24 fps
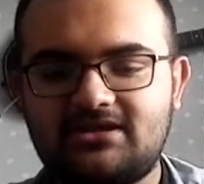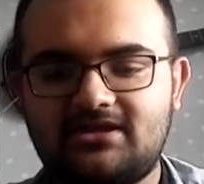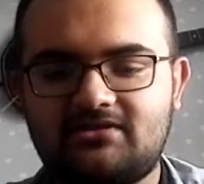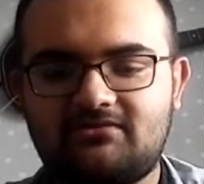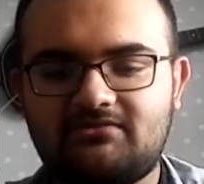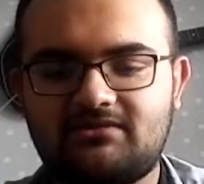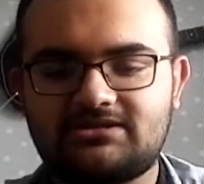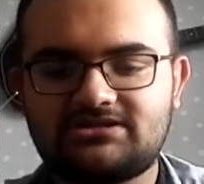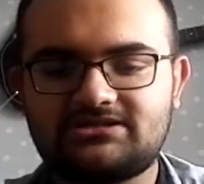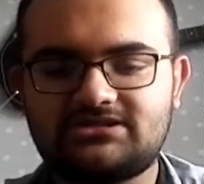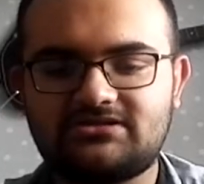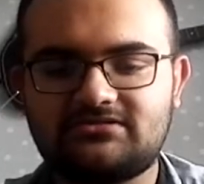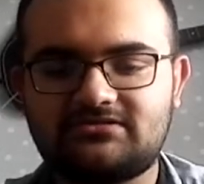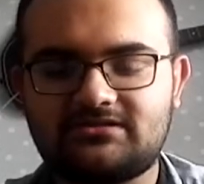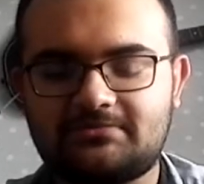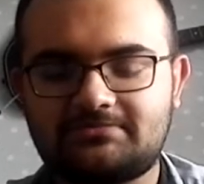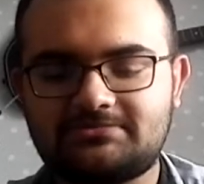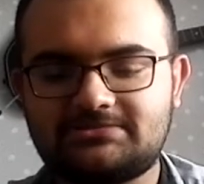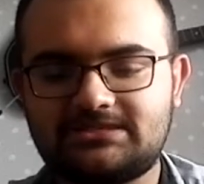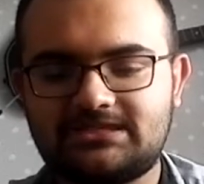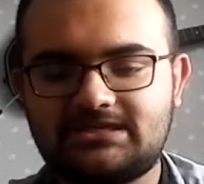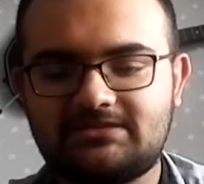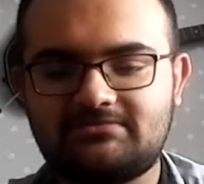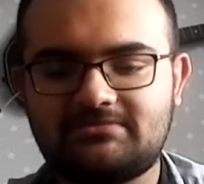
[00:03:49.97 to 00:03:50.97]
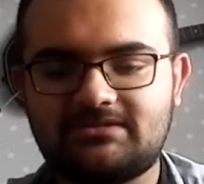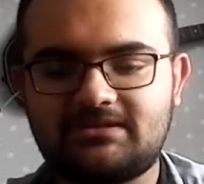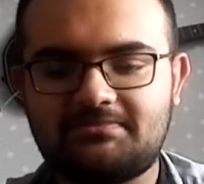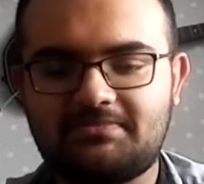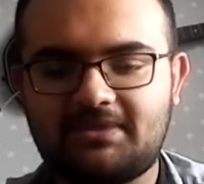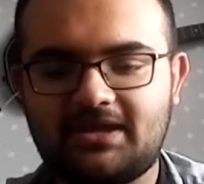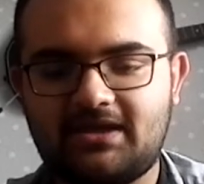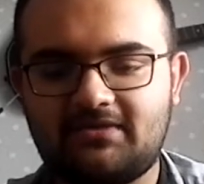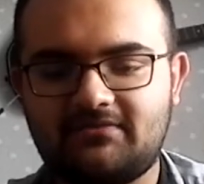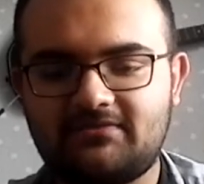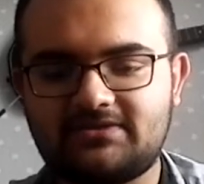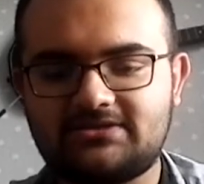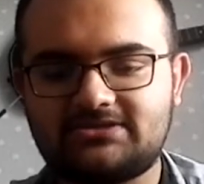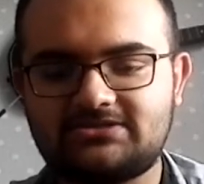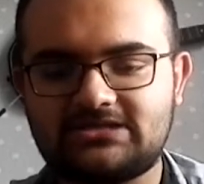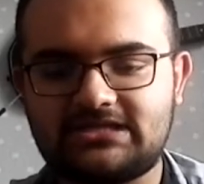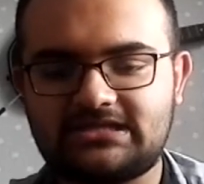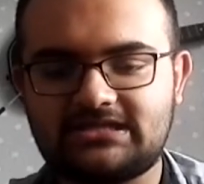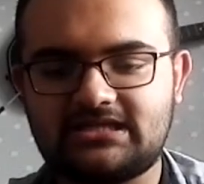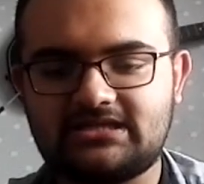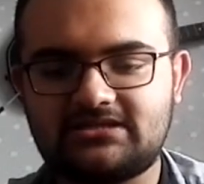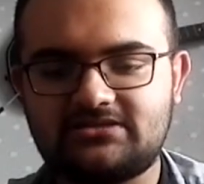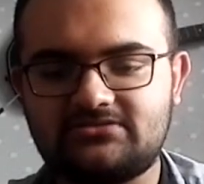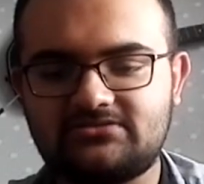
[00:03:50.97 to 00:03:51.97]
watching crap TV with your parents, trying
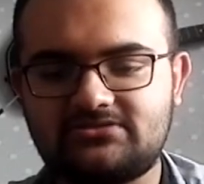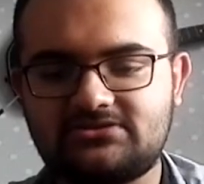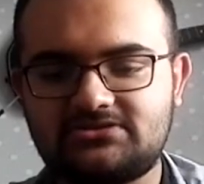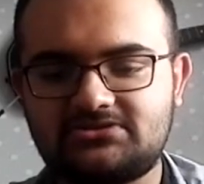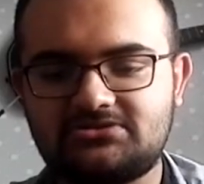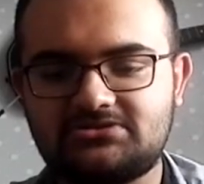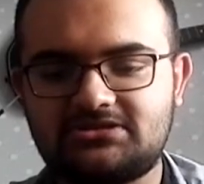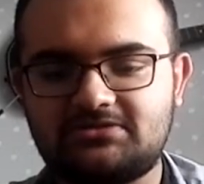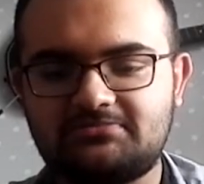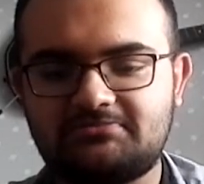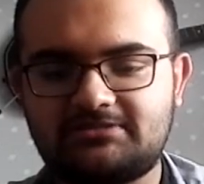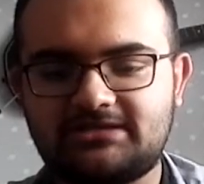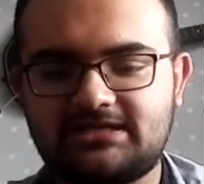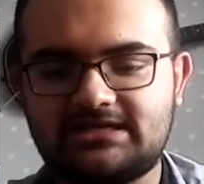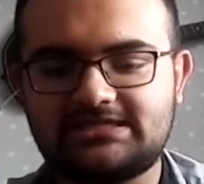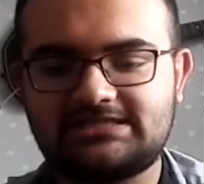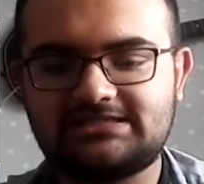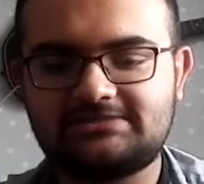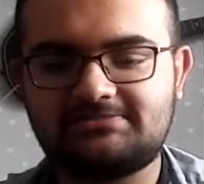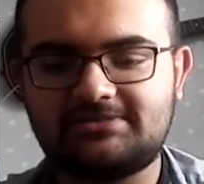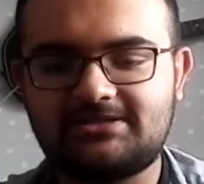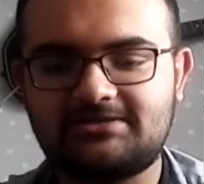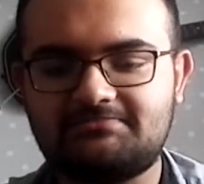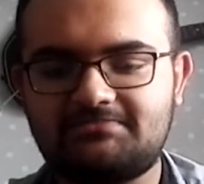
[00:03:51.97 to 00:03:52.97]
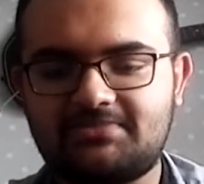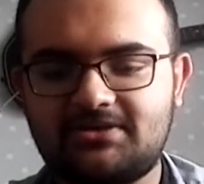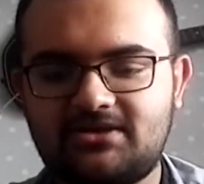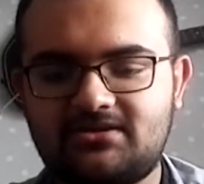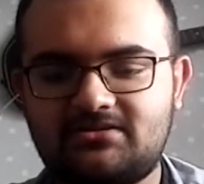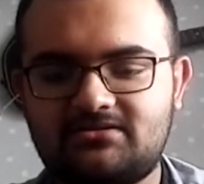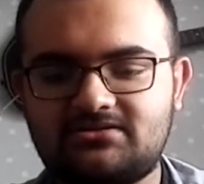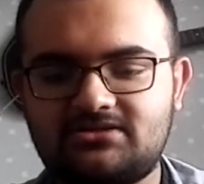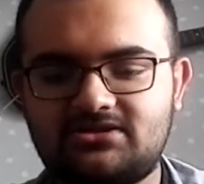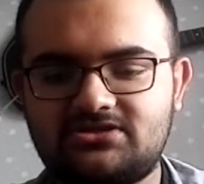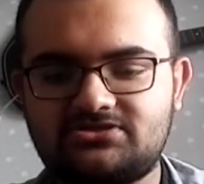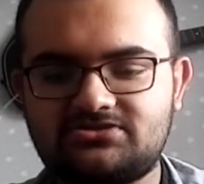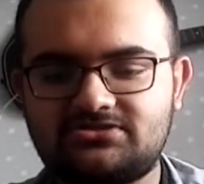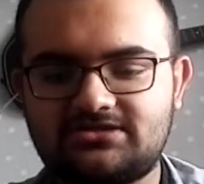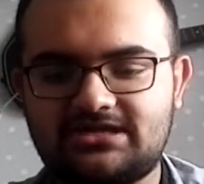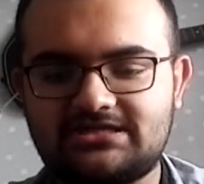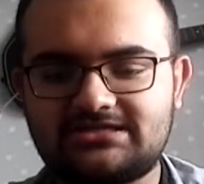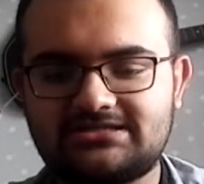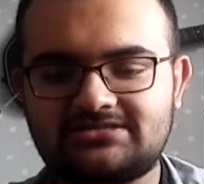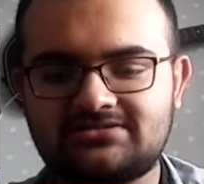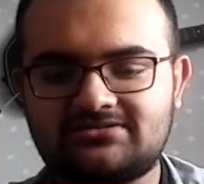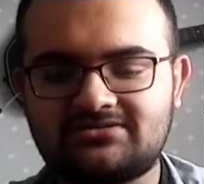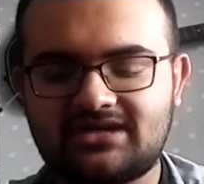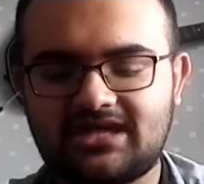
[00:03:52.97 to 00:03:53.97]
that new sushi place, spilling beer on your
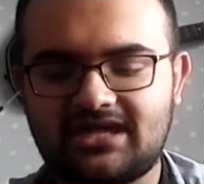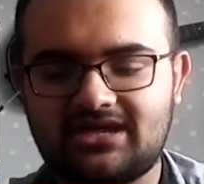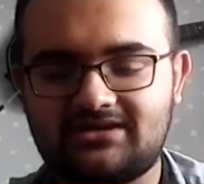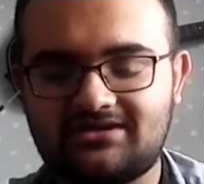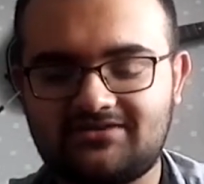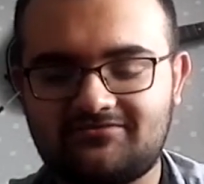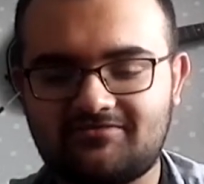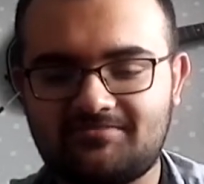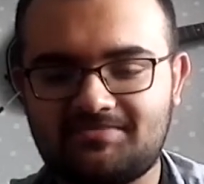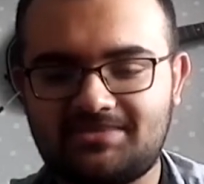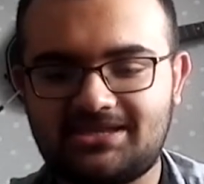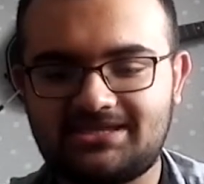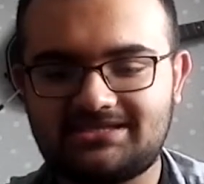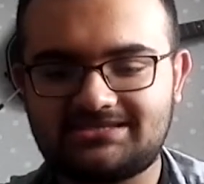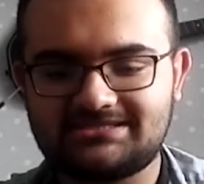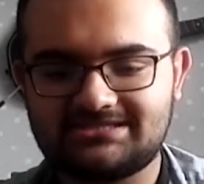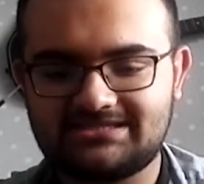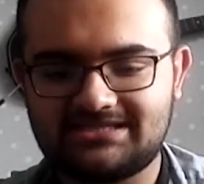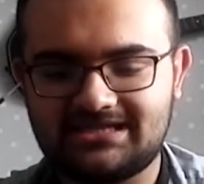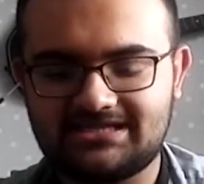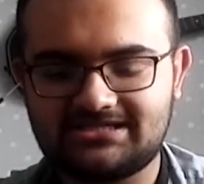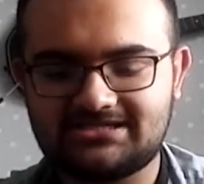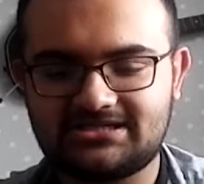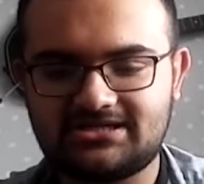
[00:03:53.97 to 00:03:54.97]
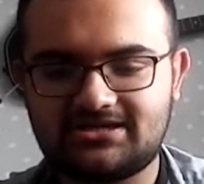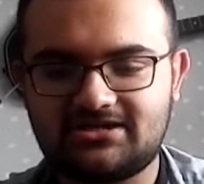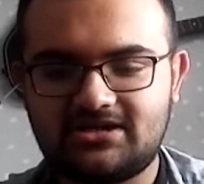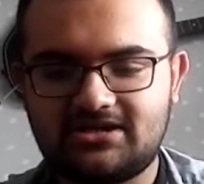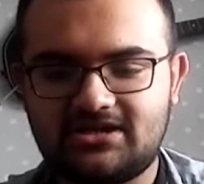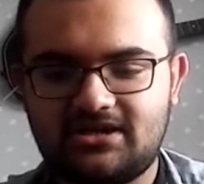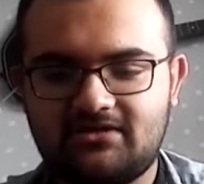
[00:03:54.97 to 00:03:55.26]
dress, not caring for being a teenager,